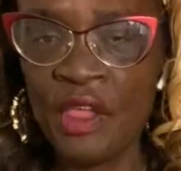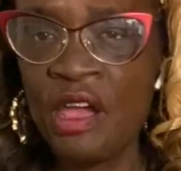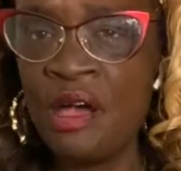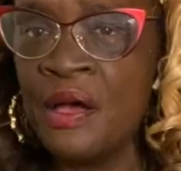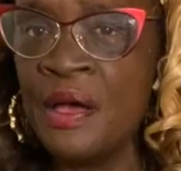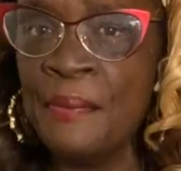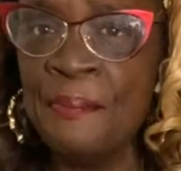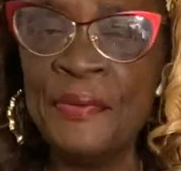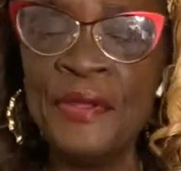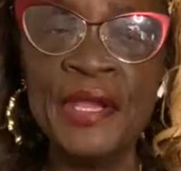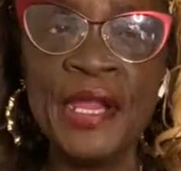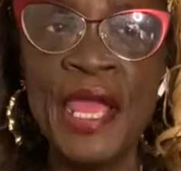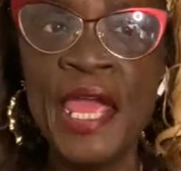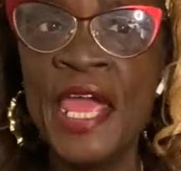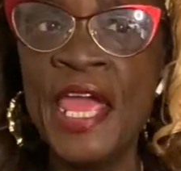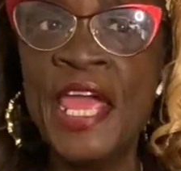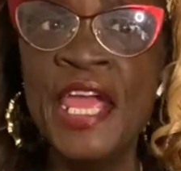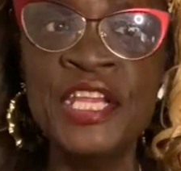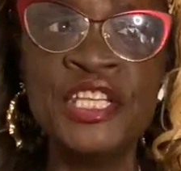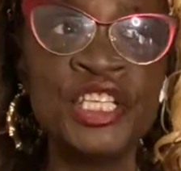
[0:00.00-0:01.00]
up in
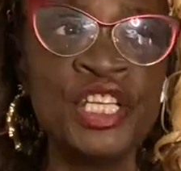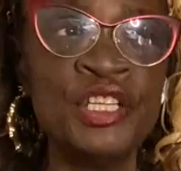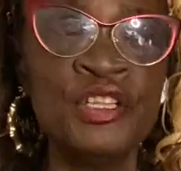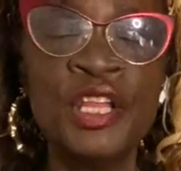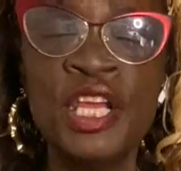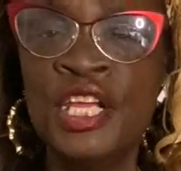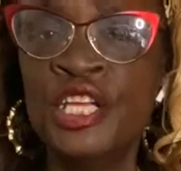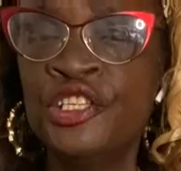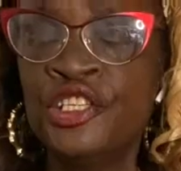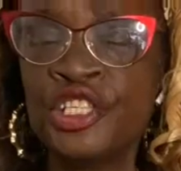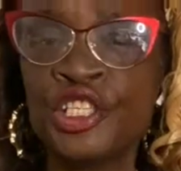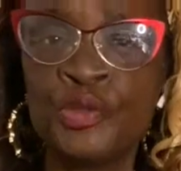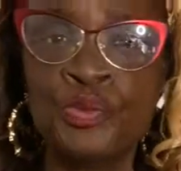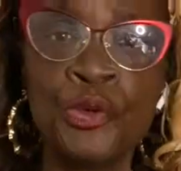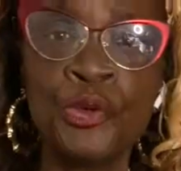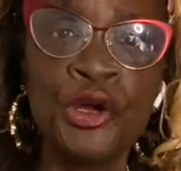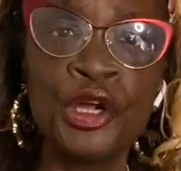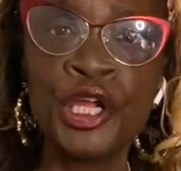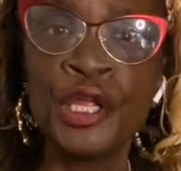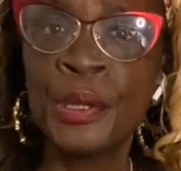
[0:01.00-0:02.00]
age and, and just
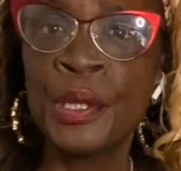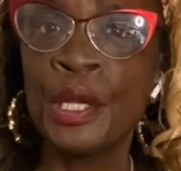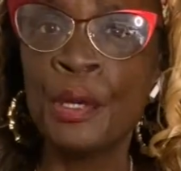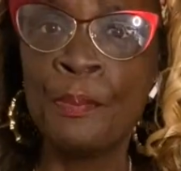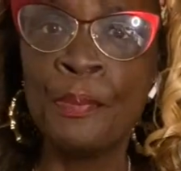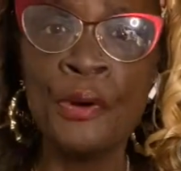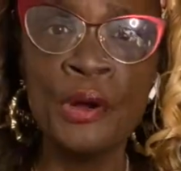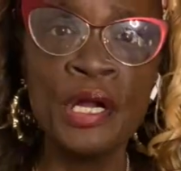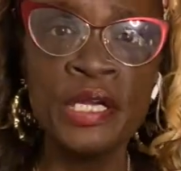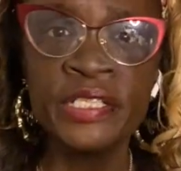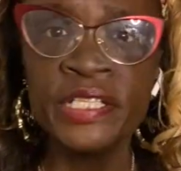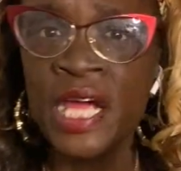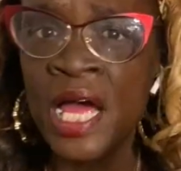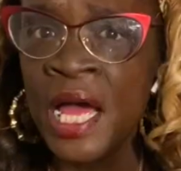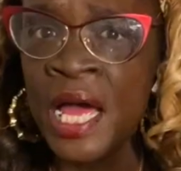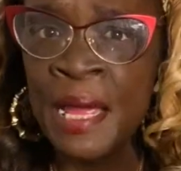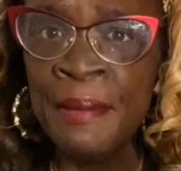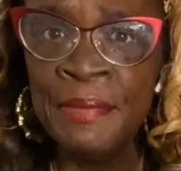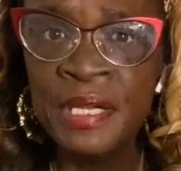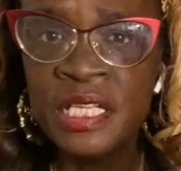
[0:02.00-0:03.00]
working there
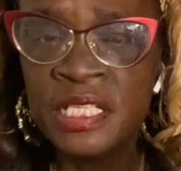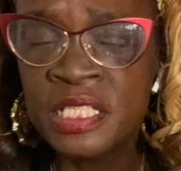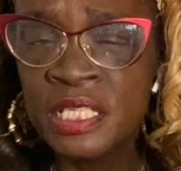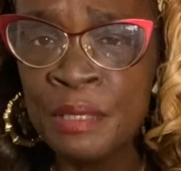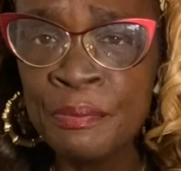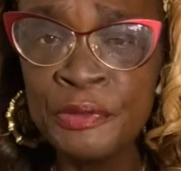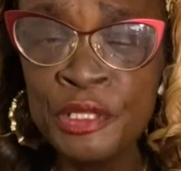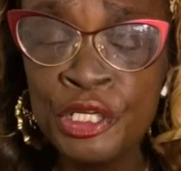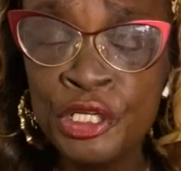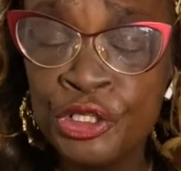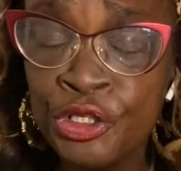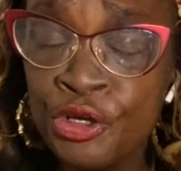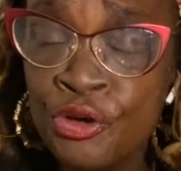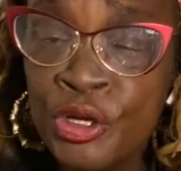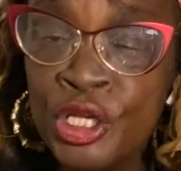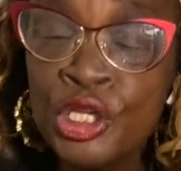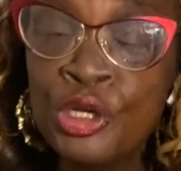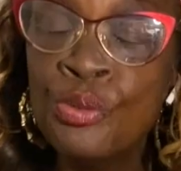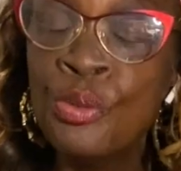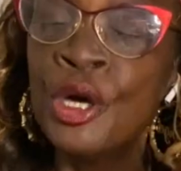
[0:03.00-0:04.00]
part-time, need something to do
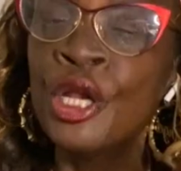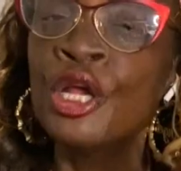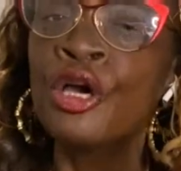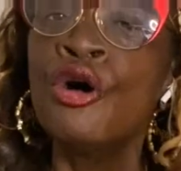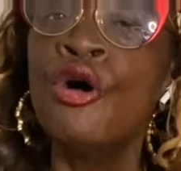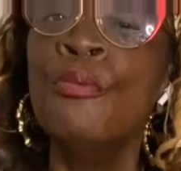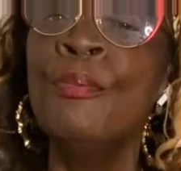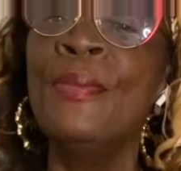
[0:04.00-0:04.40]
and you want to go